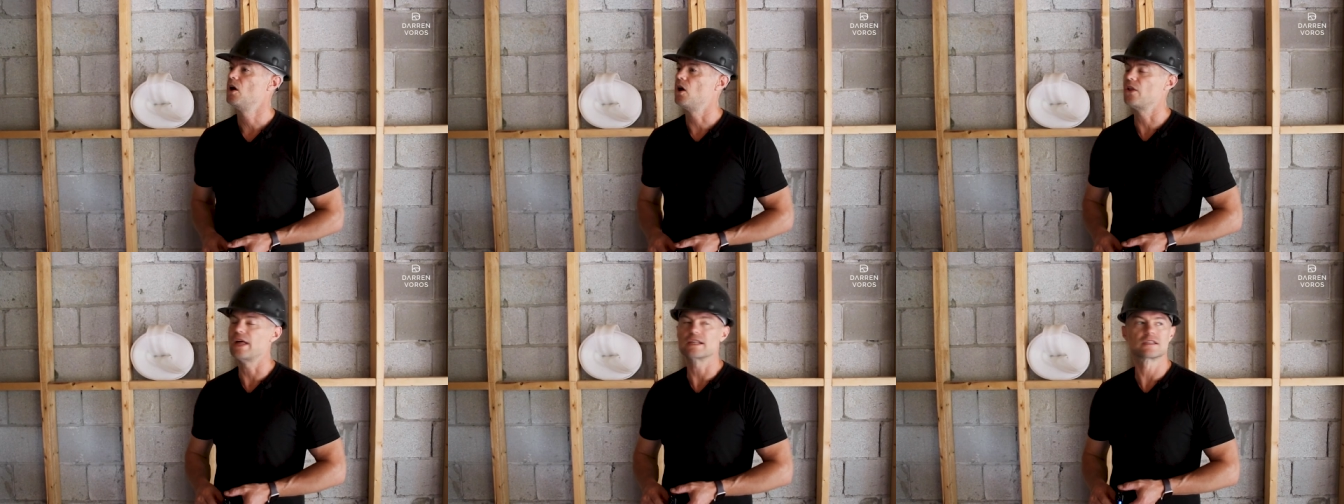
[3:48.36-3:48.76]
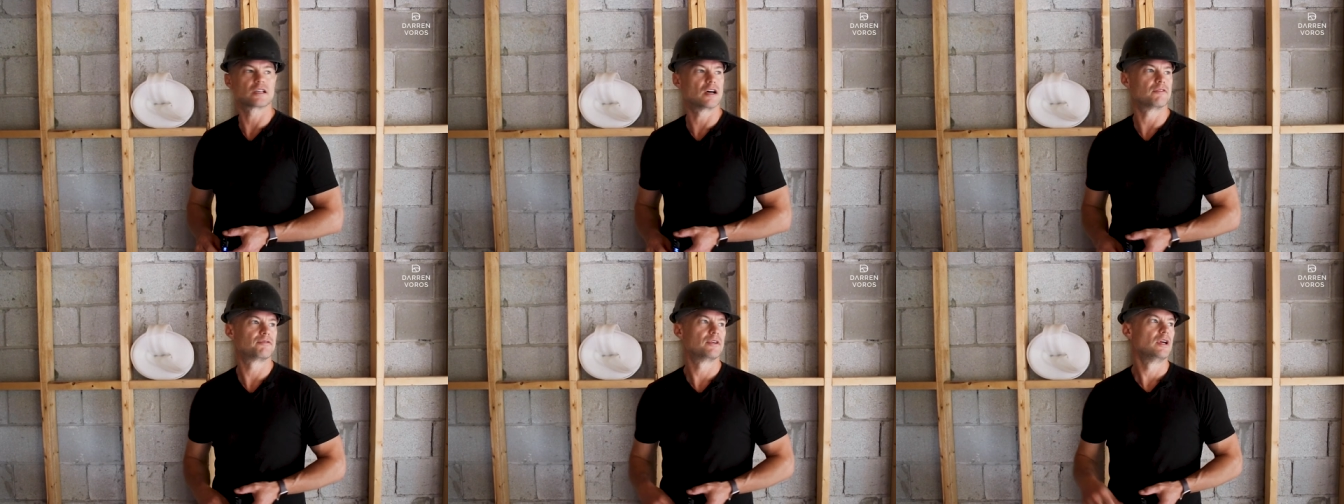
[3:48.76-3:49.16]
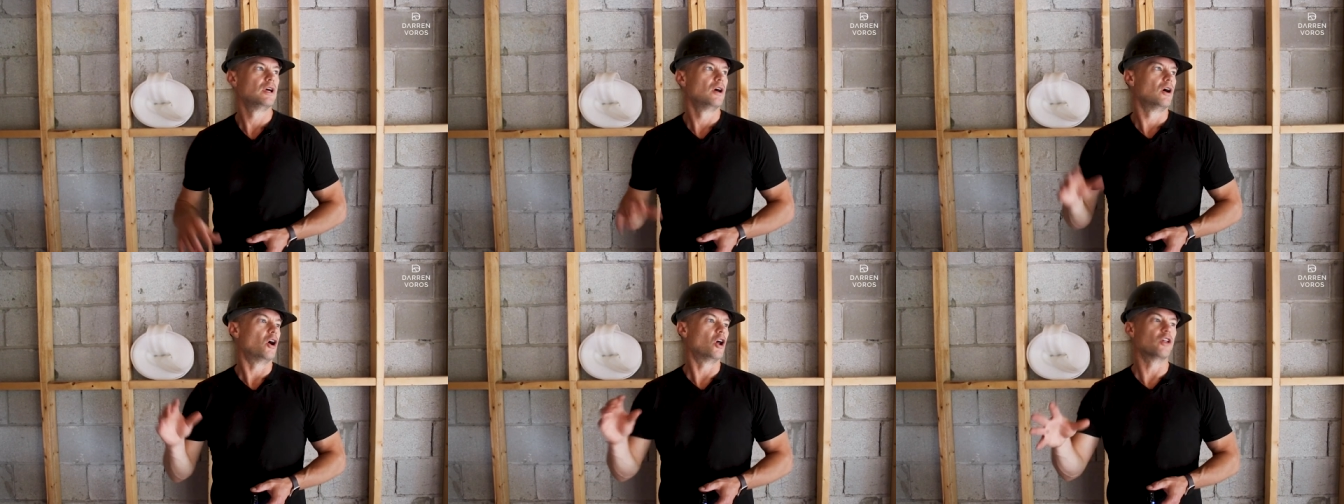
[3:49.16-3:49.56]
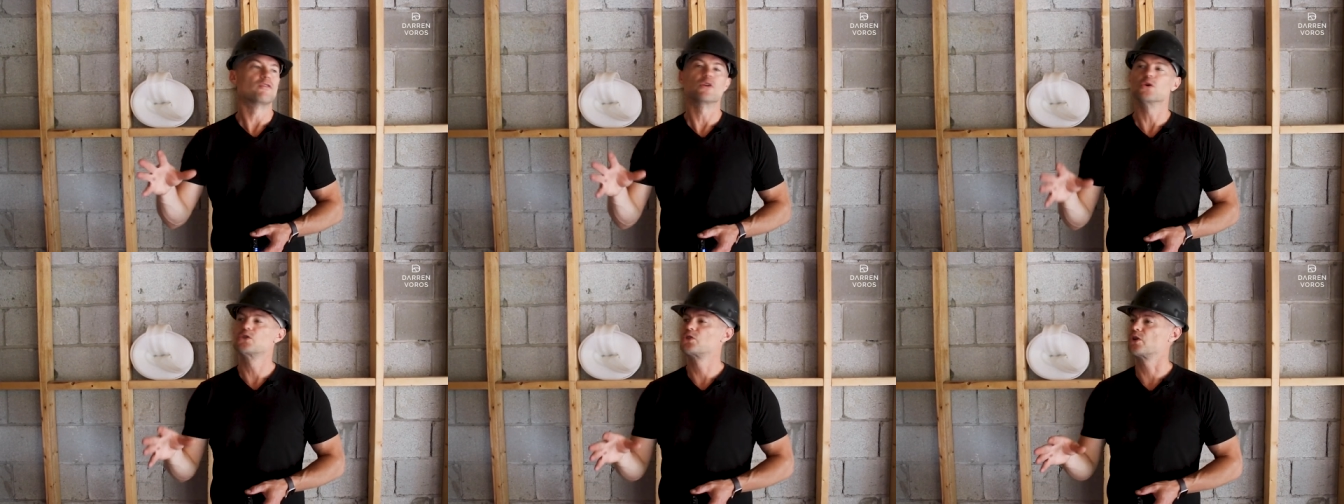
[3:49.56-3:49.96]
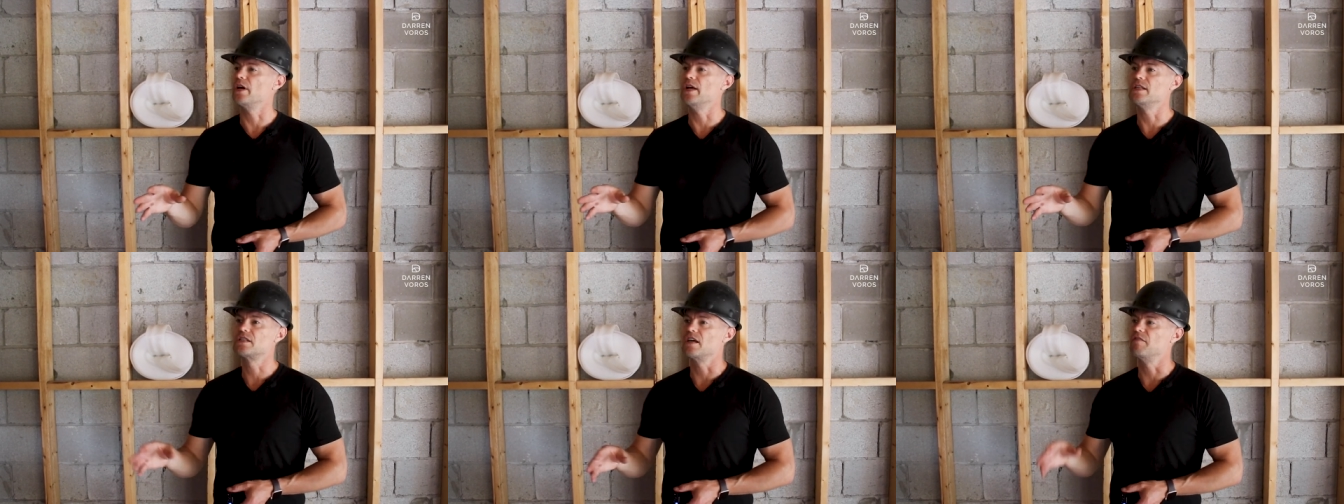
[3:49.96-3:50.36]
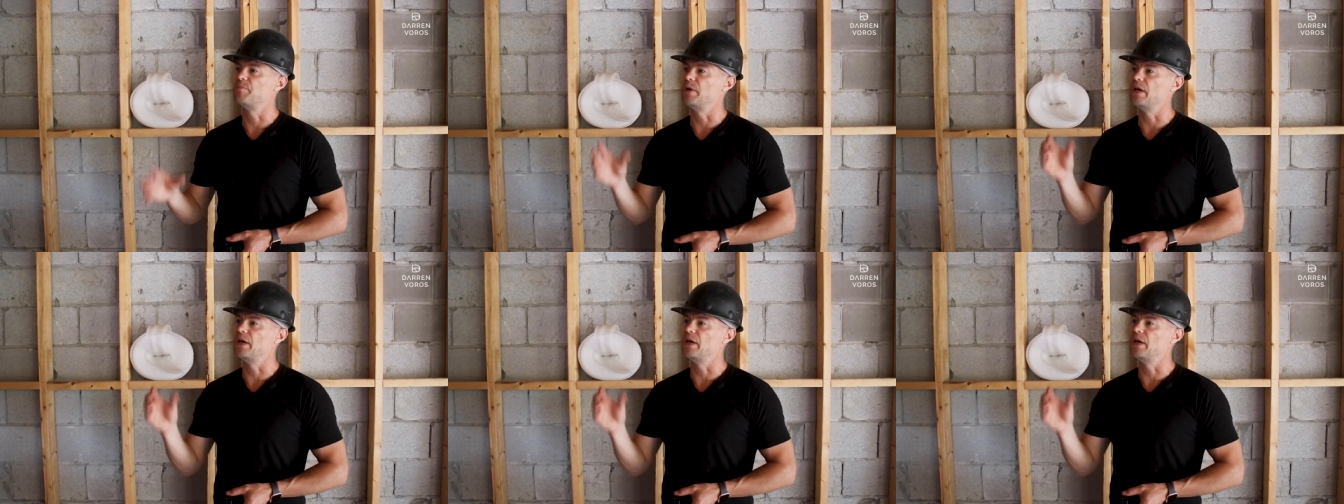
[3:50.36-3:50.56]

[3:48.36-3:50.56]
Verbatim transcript: all that stuff. All of those trades have